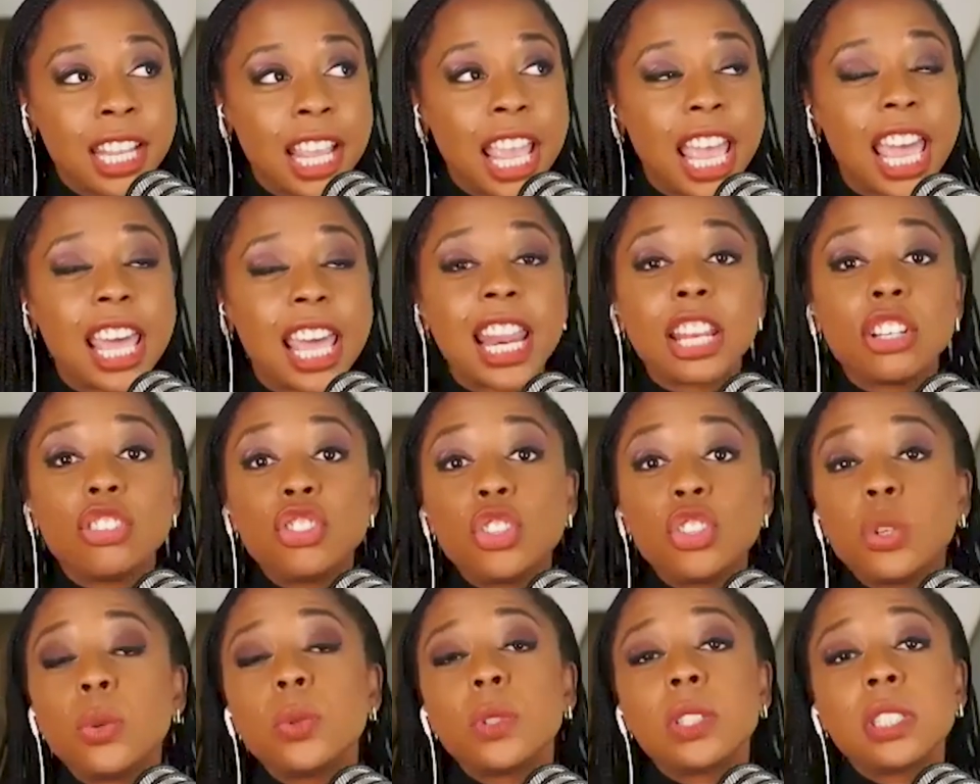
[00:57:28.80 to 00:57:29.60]
and I
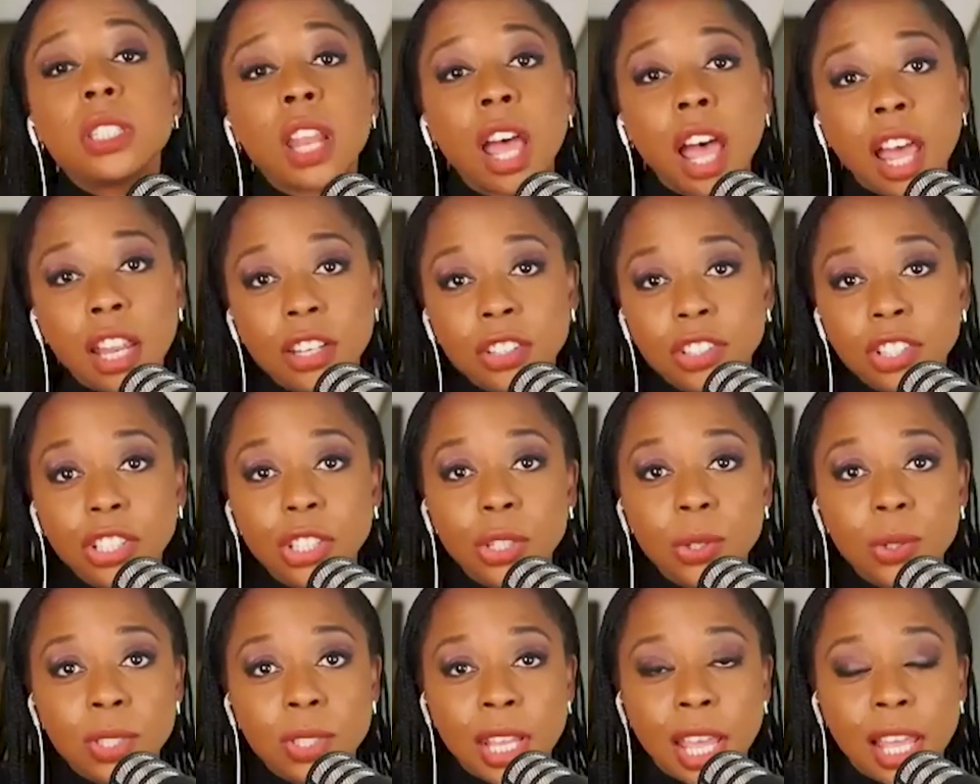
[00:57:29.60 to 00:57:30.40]
choose not to
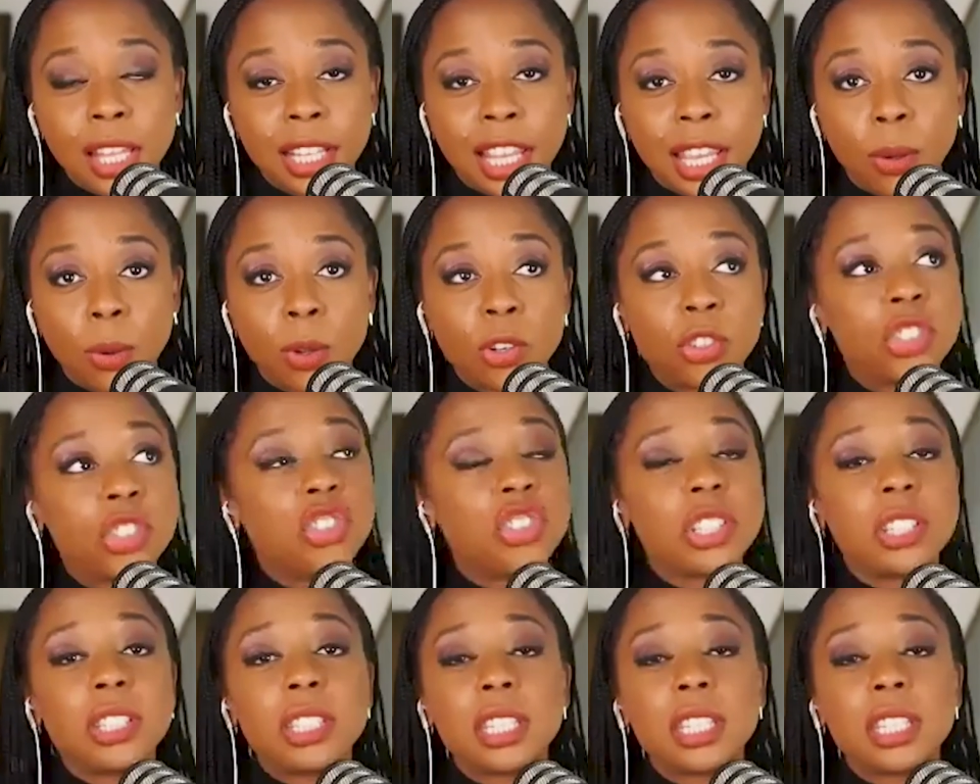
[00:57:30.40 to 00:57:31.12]
use that language and just